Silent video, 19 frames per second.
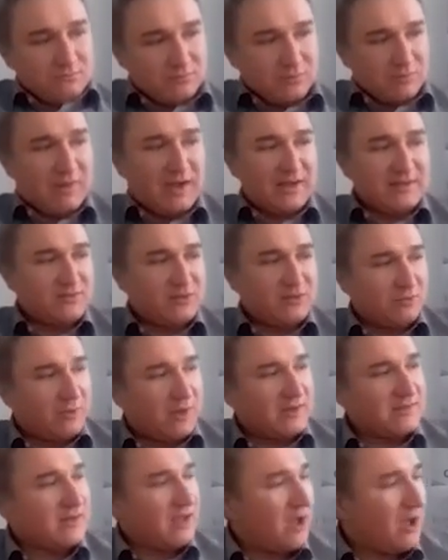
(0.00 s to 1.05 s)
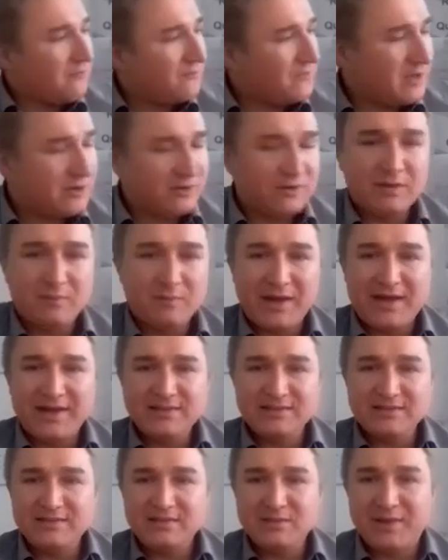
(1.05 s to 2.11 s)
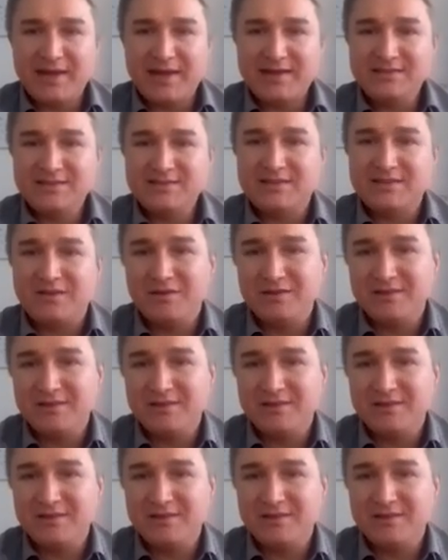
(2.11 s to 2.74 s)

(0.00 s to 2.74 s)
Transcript: Milestone was a half year in the past.